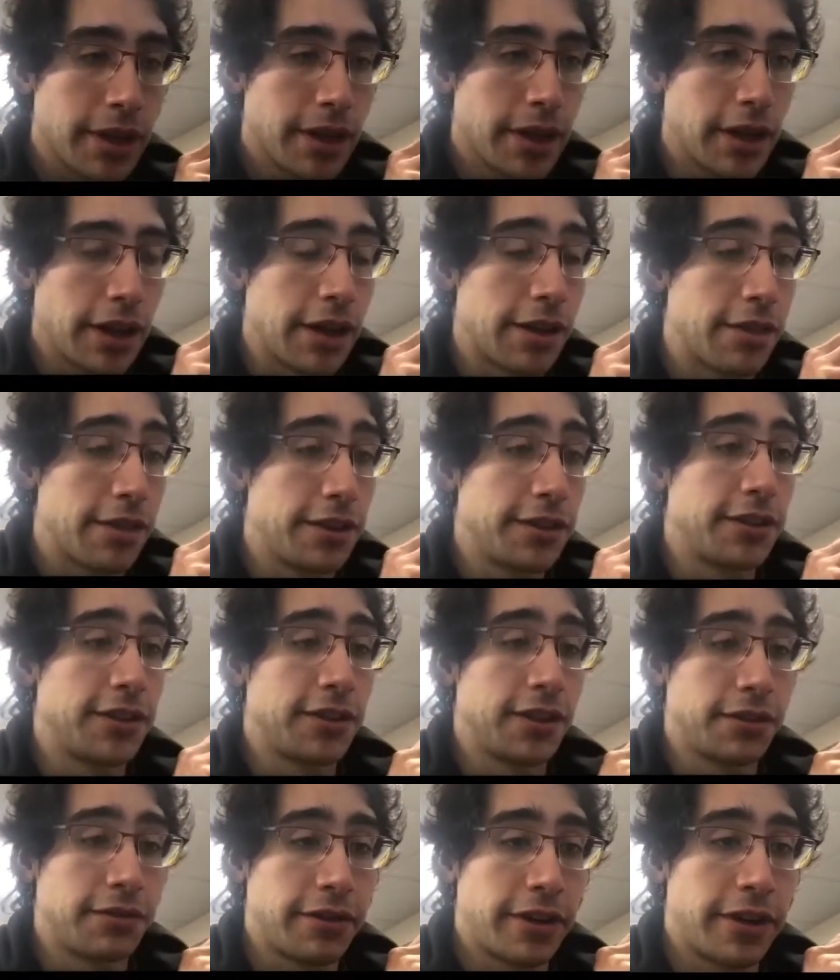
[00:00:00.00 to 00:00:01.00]
And this is a
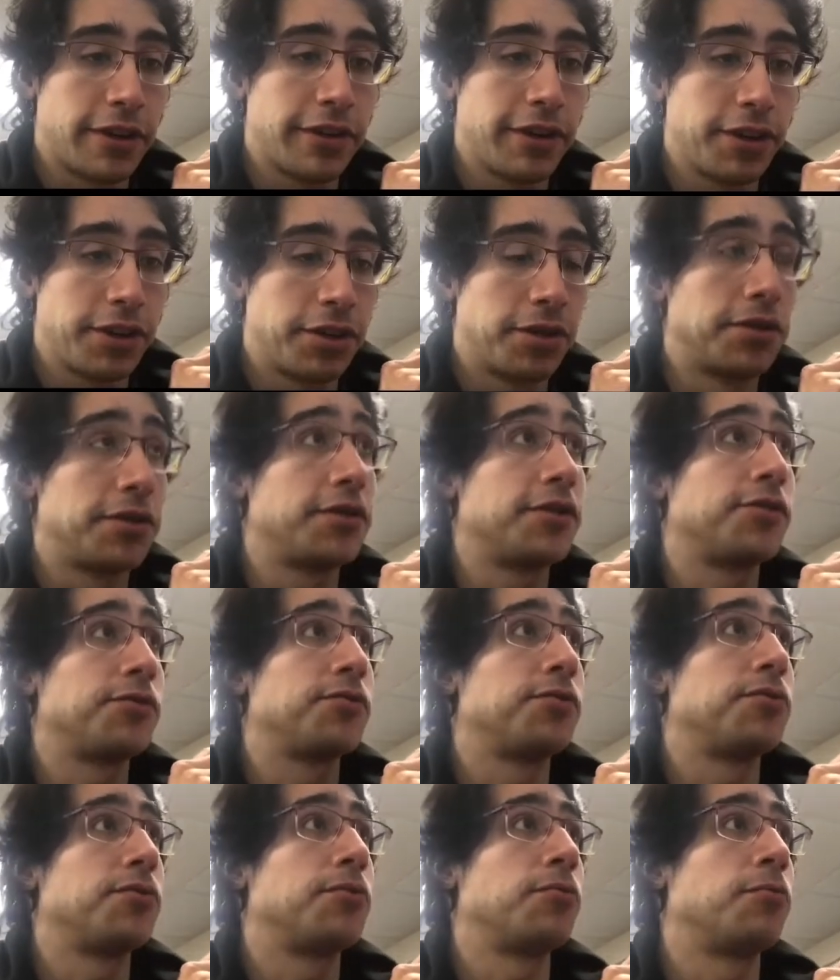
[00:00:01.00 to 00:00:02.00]
very good
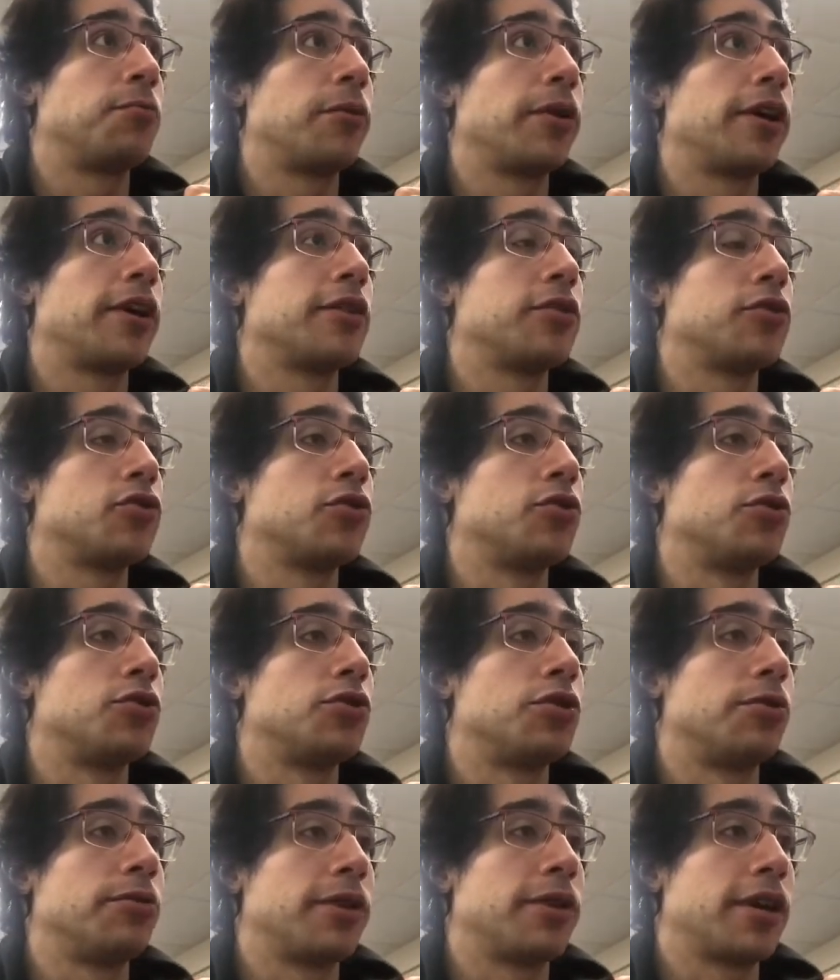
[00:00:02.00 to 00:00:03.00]
way to
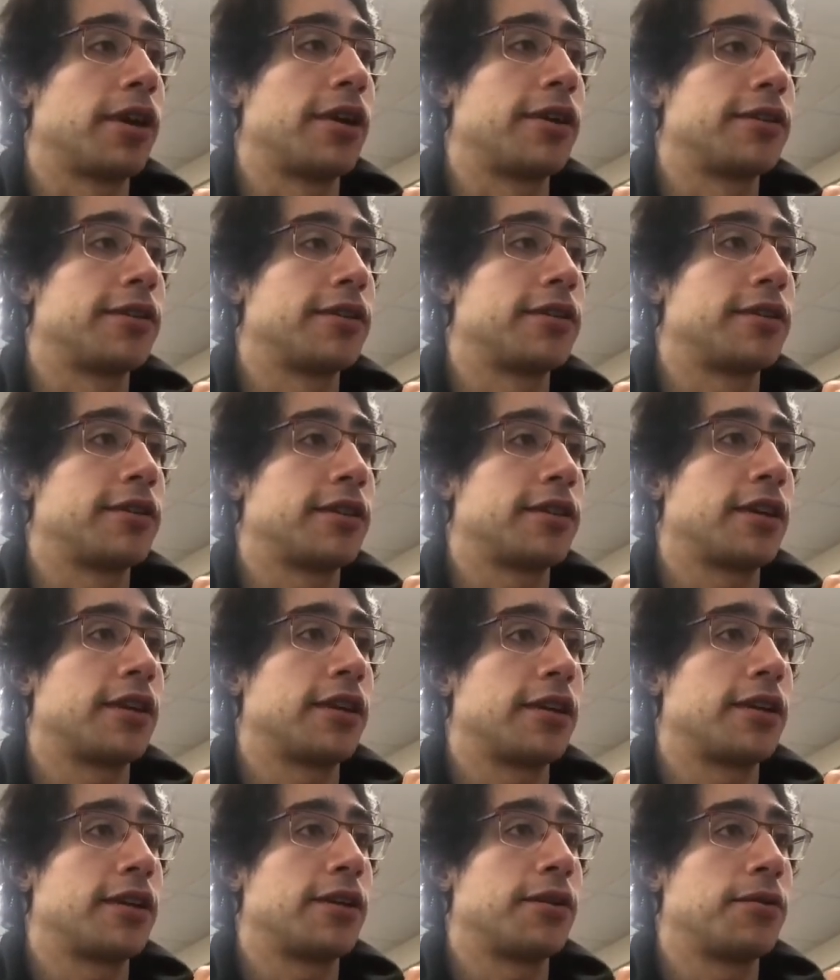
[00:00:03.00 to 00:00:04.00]
showcase
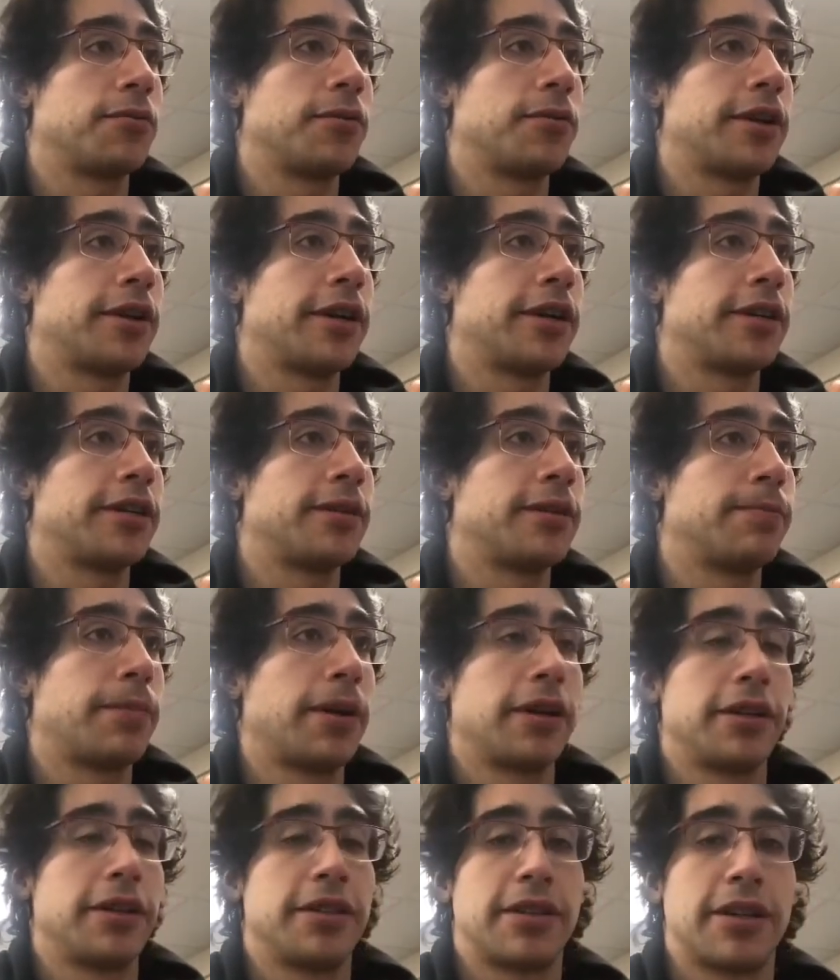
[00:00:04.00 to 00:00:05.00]
where
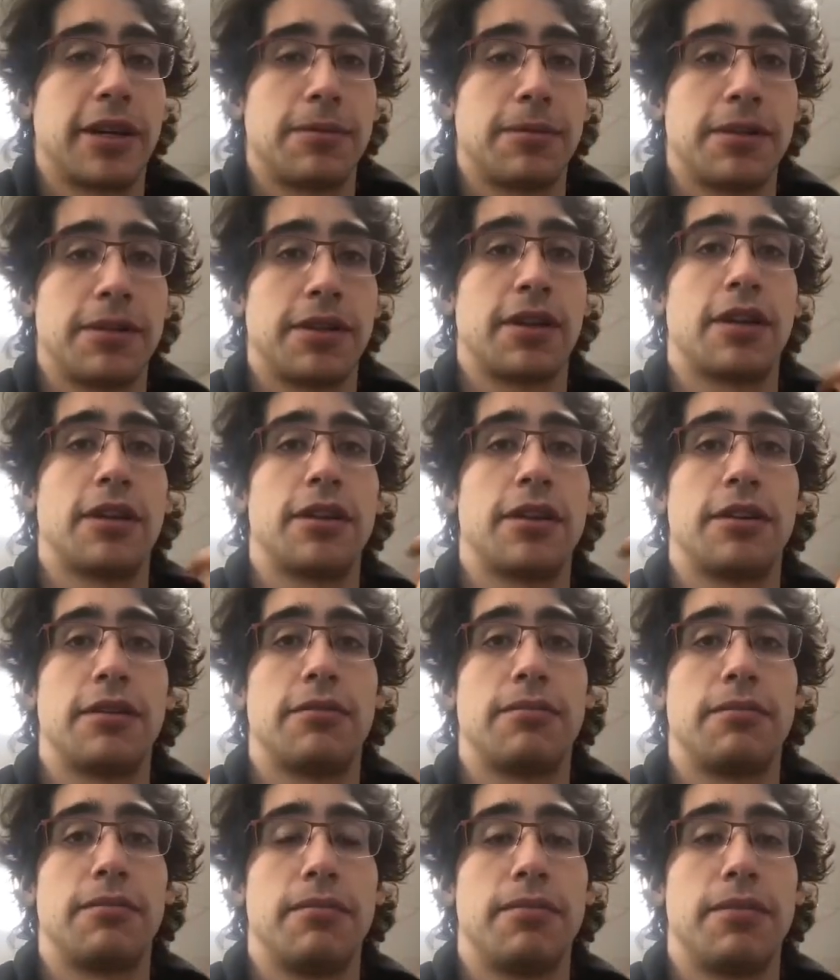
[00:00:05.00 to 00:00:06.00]
dependent types can
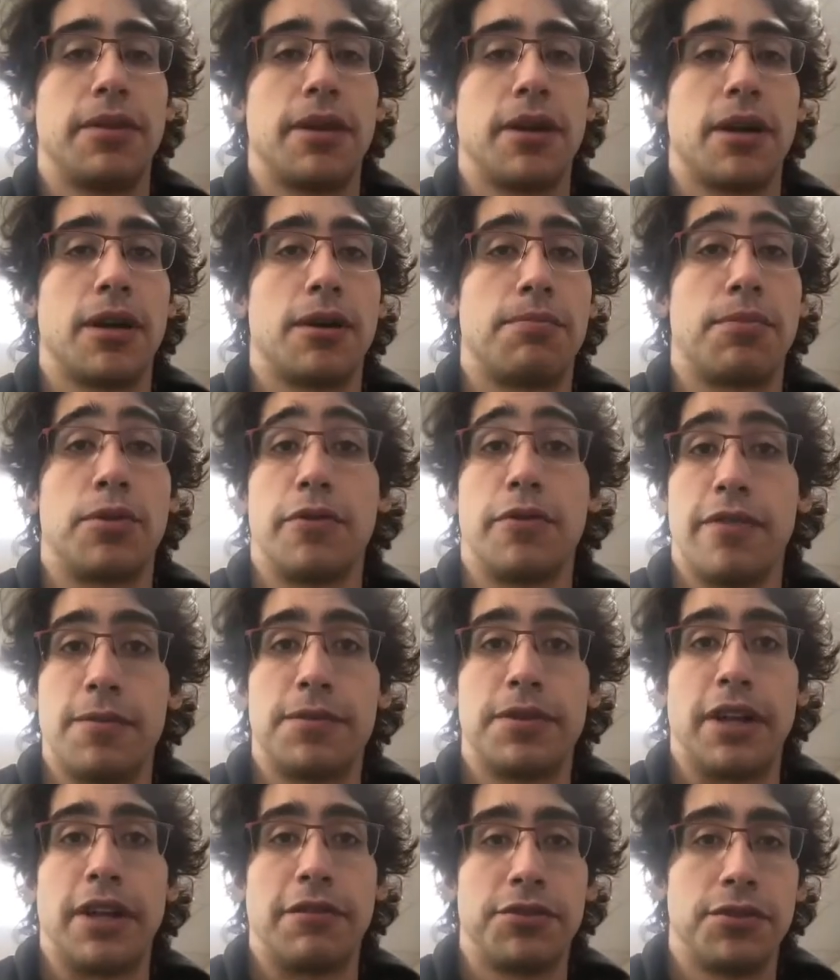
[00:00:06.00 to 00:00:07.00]
prove
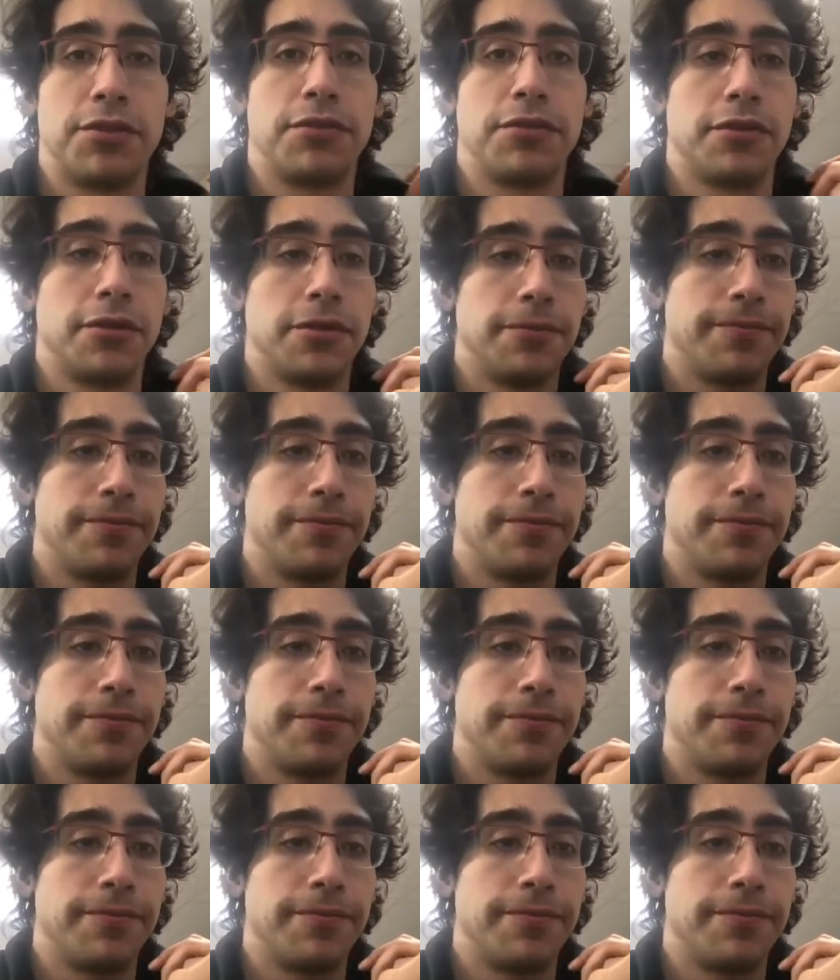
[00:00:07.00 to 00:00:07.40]
themselves useful,